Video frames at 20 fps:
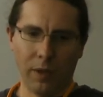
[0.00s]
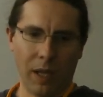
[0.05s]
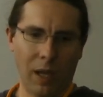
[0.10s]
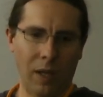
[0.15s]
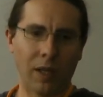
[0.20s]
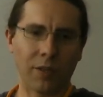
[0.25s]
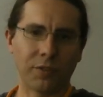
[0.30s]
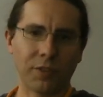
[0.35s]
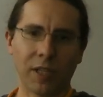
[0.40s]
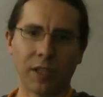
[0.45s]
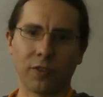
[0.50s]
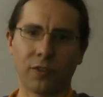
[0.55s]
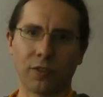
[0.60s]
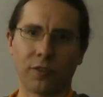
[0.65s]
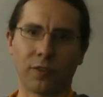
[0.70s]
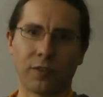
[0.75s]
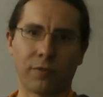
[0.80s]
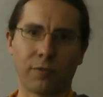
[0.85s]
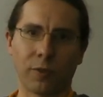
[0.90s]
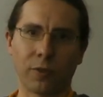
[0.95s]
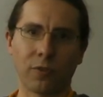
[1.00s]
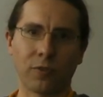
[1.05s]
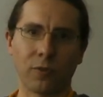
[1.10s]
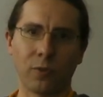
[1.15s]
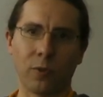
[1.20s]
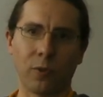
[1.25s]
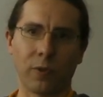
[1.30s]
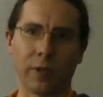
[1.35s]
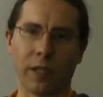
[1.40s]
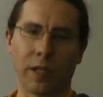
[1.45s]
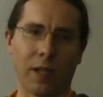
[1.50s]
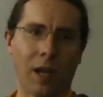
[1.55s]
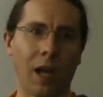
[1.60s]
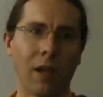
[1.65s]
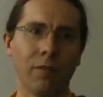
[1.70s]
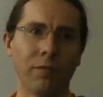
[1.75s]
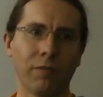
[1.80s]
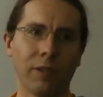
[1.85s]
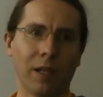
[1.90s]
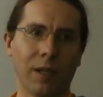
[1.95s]
LSX is the first tool that
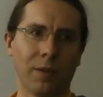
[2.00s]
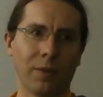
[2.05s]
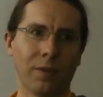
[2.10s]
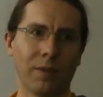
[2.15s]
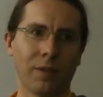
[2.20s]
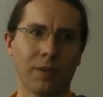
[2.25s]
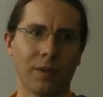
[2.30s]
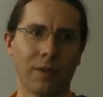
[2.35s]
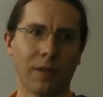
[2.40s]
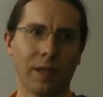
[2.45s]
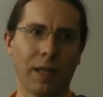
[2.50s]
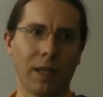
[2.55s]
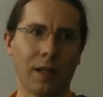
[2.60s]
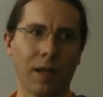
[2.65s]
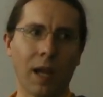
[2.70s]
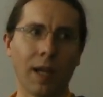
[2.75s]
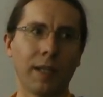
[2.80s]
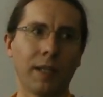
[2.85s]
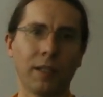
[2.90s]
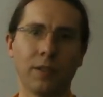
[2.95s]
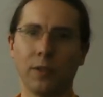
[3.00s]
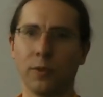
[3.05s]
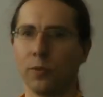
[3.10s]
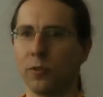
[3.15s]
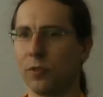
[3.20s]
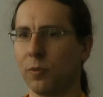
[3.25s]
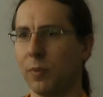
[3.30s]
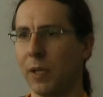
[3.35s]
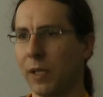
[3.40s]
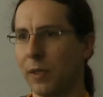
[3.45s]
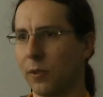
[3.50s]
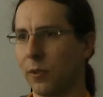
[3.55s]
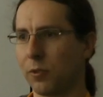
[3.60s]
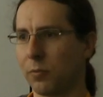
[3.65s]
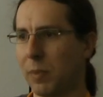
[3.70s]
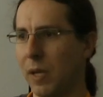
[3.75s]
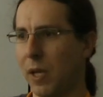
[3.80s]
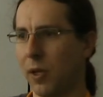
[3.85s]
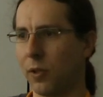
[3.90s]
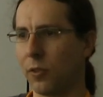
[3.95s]
I've found that I can use to make
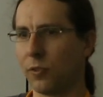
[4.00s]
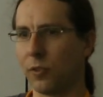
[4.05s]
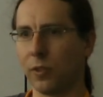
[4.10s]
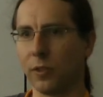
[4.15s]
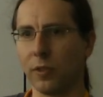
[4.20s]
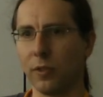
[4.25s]
those patterns.